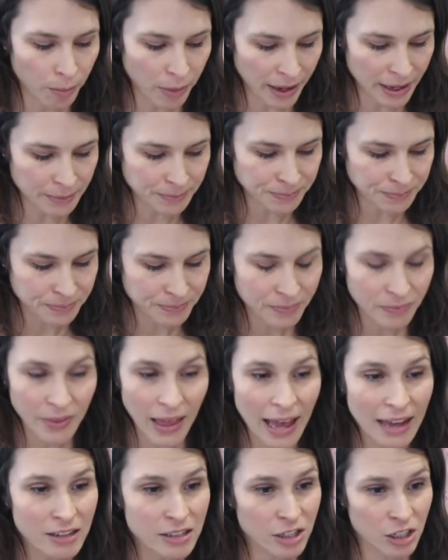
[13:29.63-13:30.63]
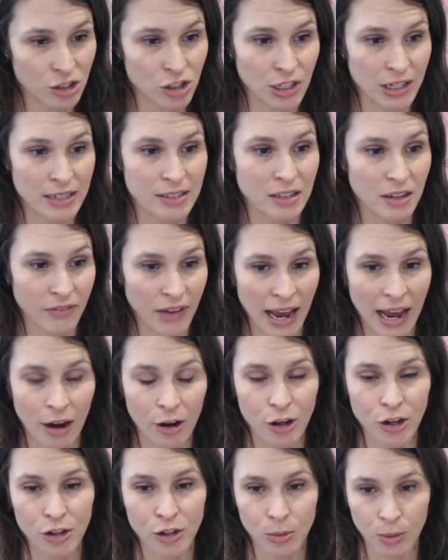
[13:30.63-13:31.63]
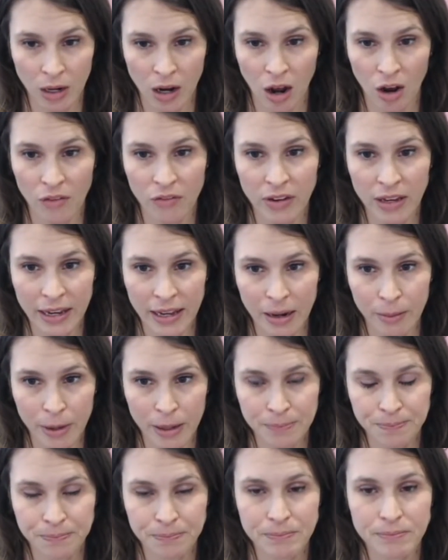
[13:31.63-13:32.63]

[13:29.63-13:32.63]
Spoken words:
But that's the gist of how you do a coffee enema.